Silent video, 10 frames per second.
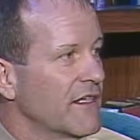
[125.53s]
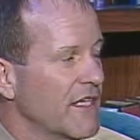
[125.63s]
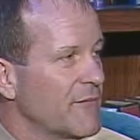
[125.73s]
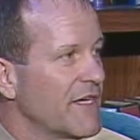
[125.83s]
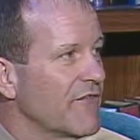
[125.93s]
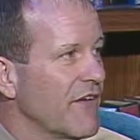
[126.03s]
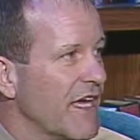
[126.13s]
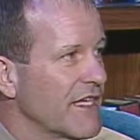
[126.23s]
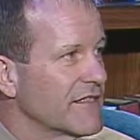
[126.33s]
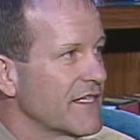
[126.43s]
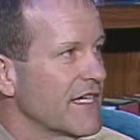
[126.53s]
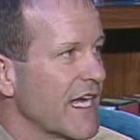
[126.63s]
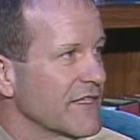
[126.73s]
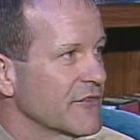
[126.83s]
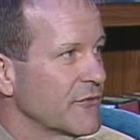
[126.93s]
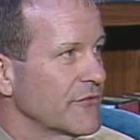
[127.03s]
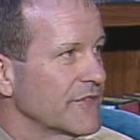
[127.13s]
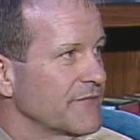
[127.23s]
WFISD high schools.